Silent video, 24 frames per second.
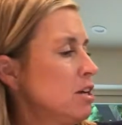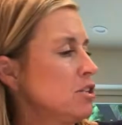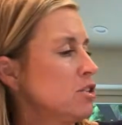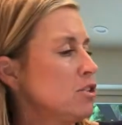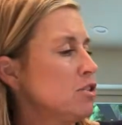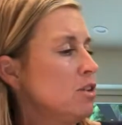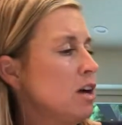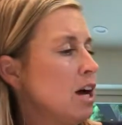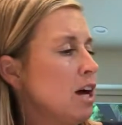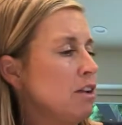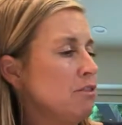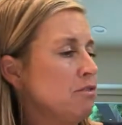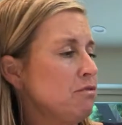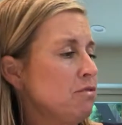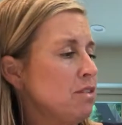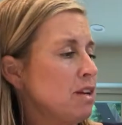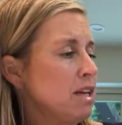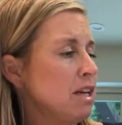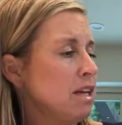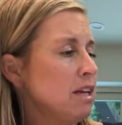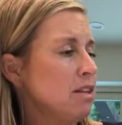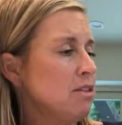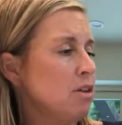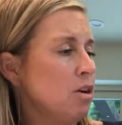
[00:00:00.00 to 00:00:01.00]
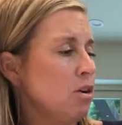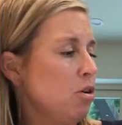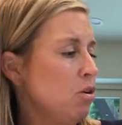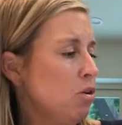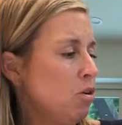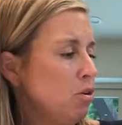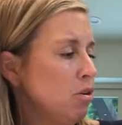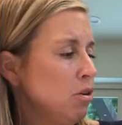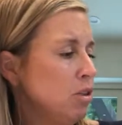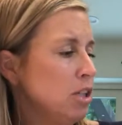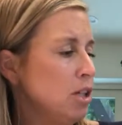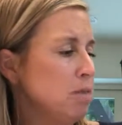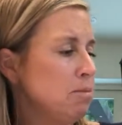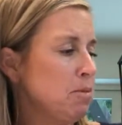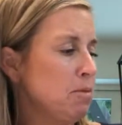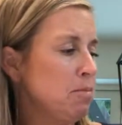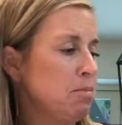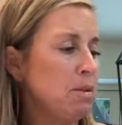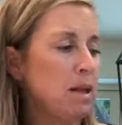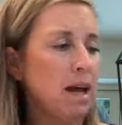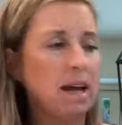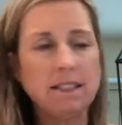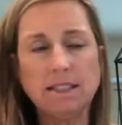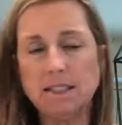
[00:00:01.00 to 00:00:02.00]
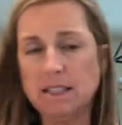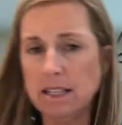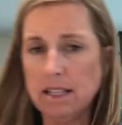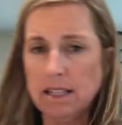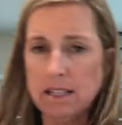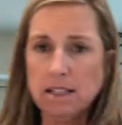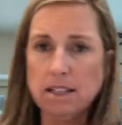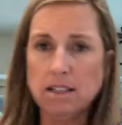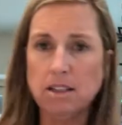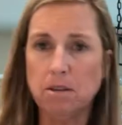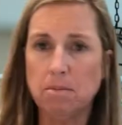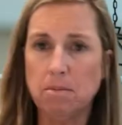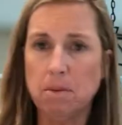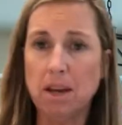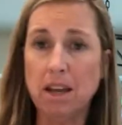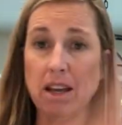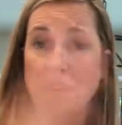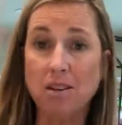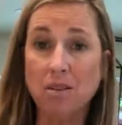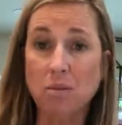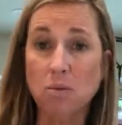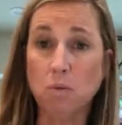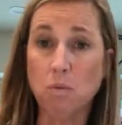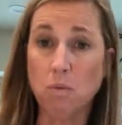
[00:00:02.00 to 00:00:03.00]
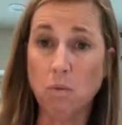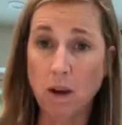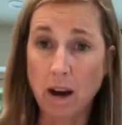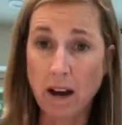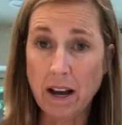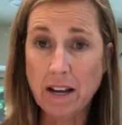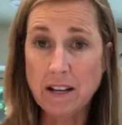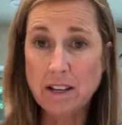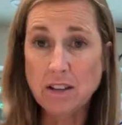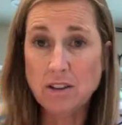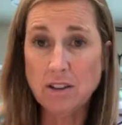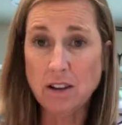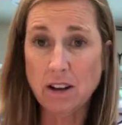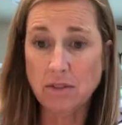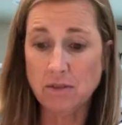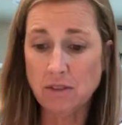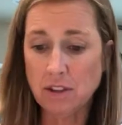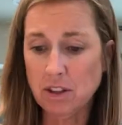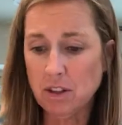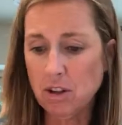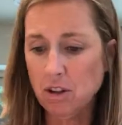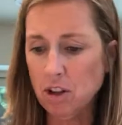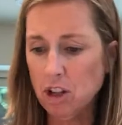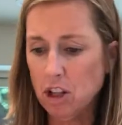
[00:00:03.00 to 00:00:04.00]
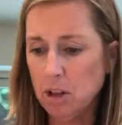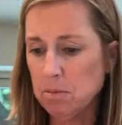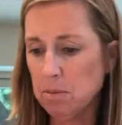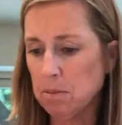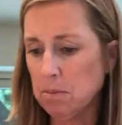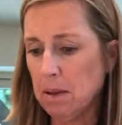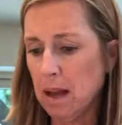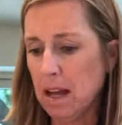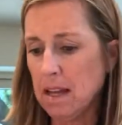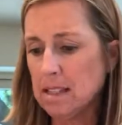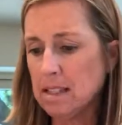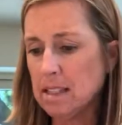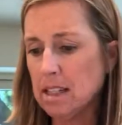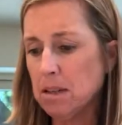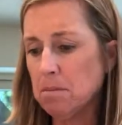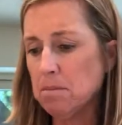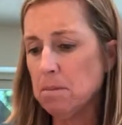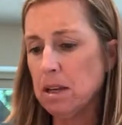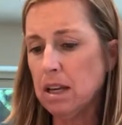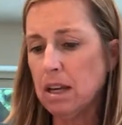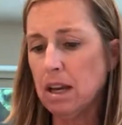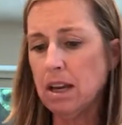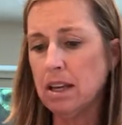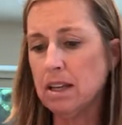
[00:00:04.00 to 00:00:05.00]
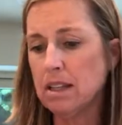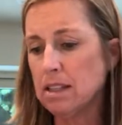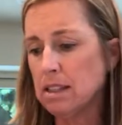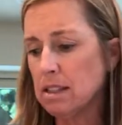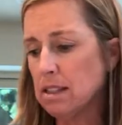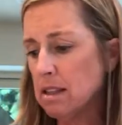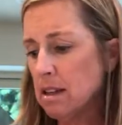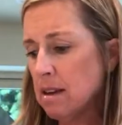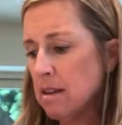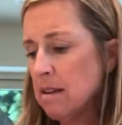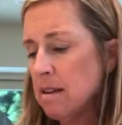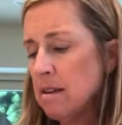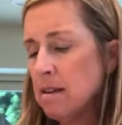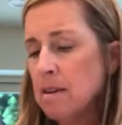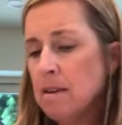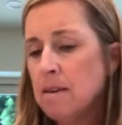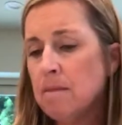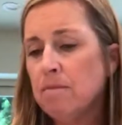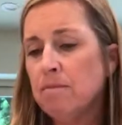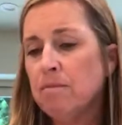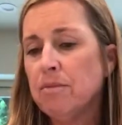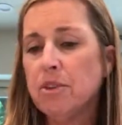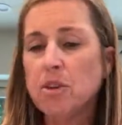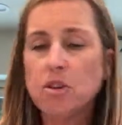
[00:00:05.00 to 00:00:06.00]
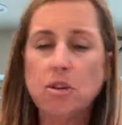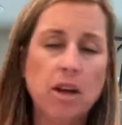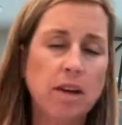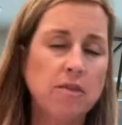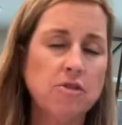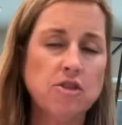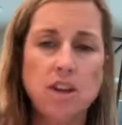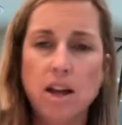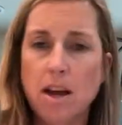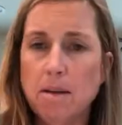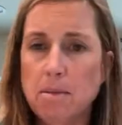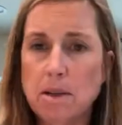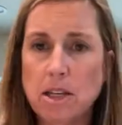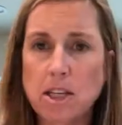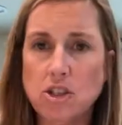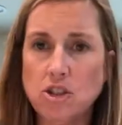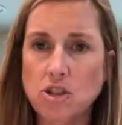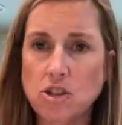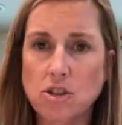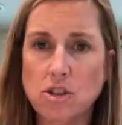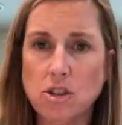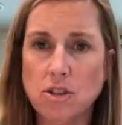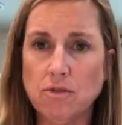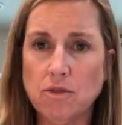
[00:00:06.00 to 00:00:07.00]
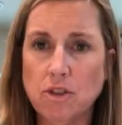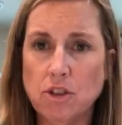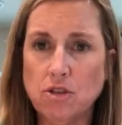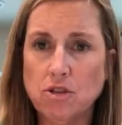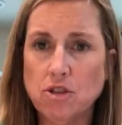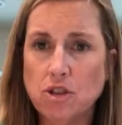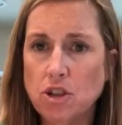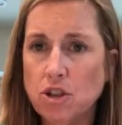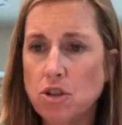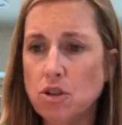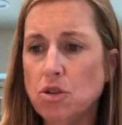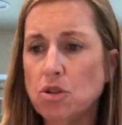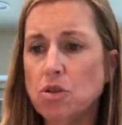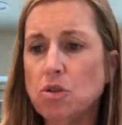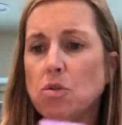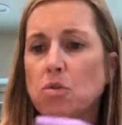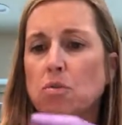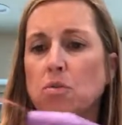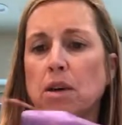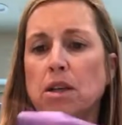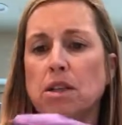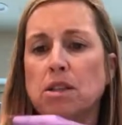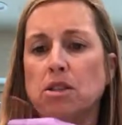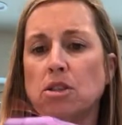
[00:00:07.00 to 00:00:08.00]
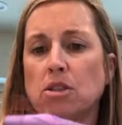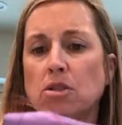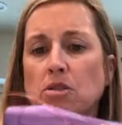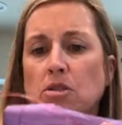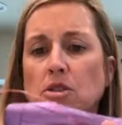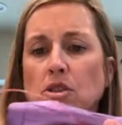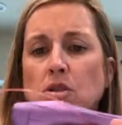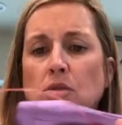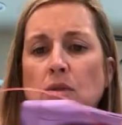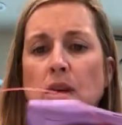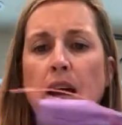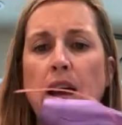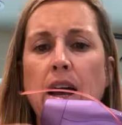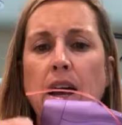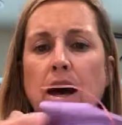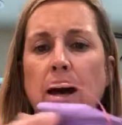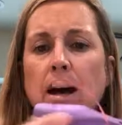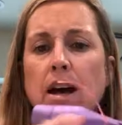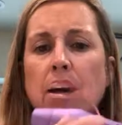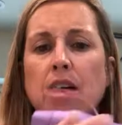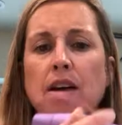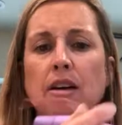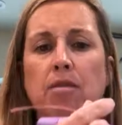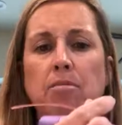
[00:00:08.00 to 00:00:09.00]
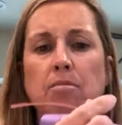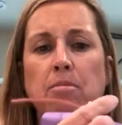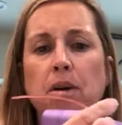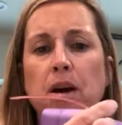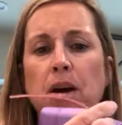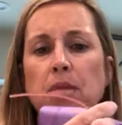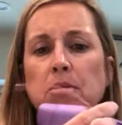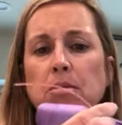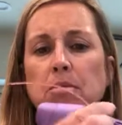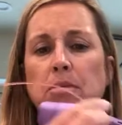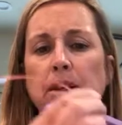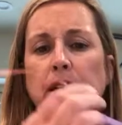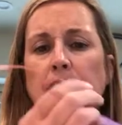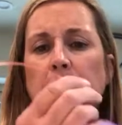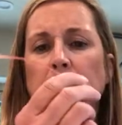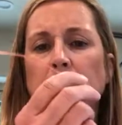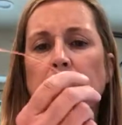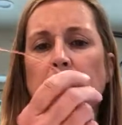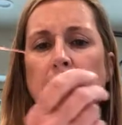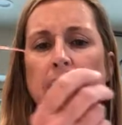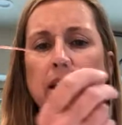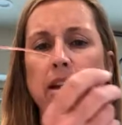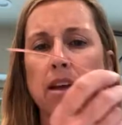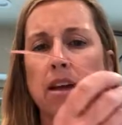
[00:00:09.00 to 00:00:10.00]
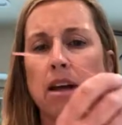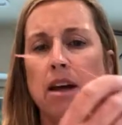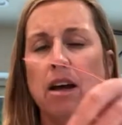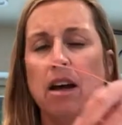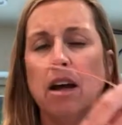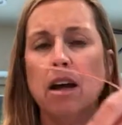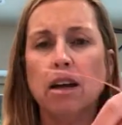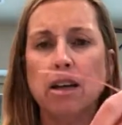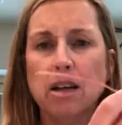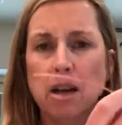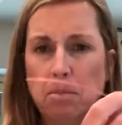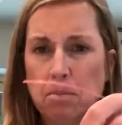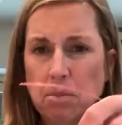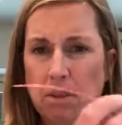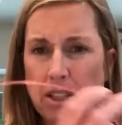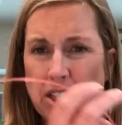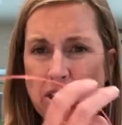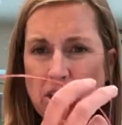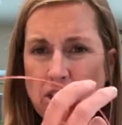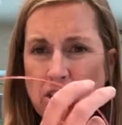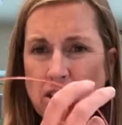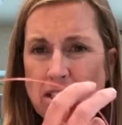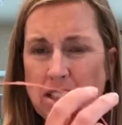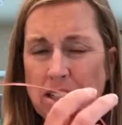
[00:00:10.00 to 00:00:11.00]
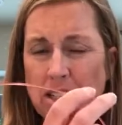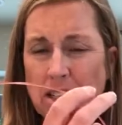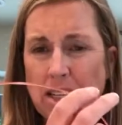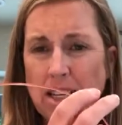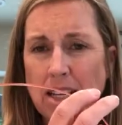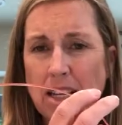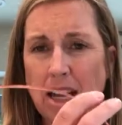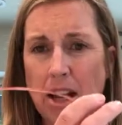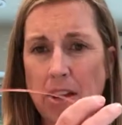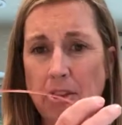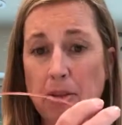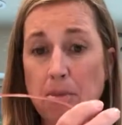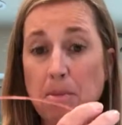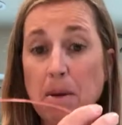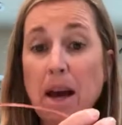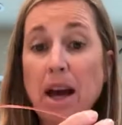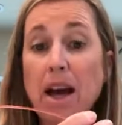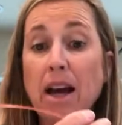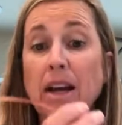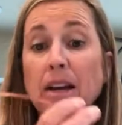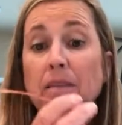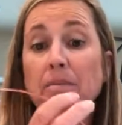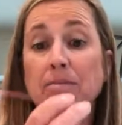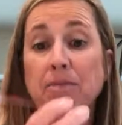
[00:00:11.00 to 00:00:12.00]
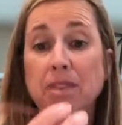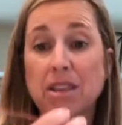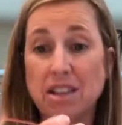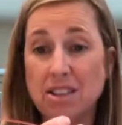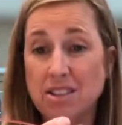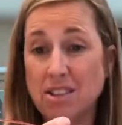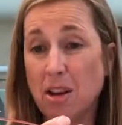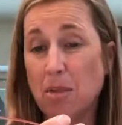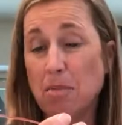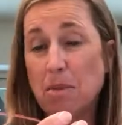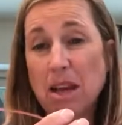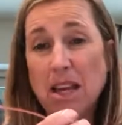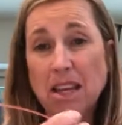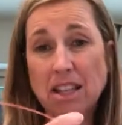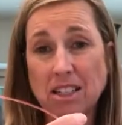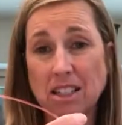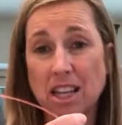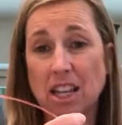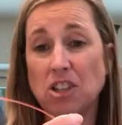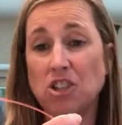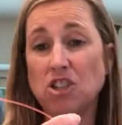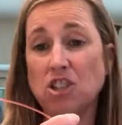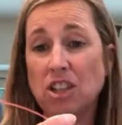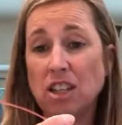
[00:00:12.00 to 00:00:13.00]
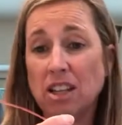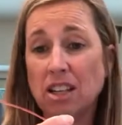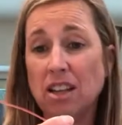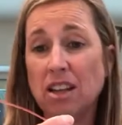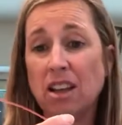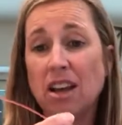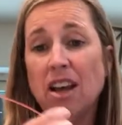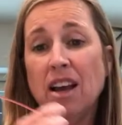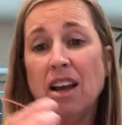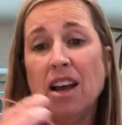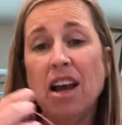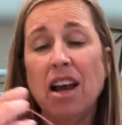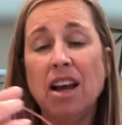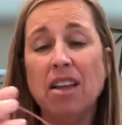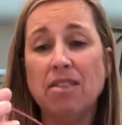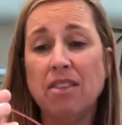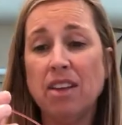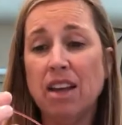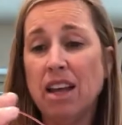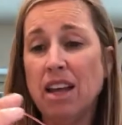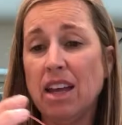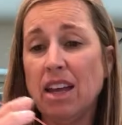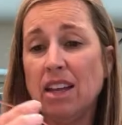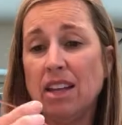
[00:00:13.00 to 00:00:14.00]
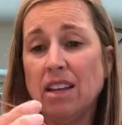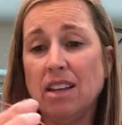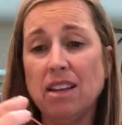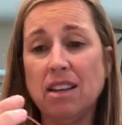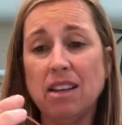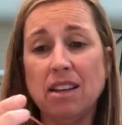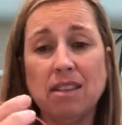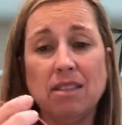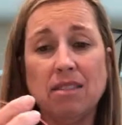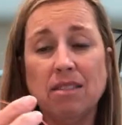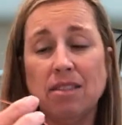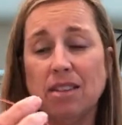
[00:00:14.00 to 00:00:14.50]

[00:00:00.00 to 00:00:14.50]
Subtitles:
Do not feed the whole loop of plastic into the pen. Why do you not feed the whole loop of plastic? Because you'll have jamming issues if you do. As soon as you have probably like a couple inches sticking out the back, you start paying attention, and then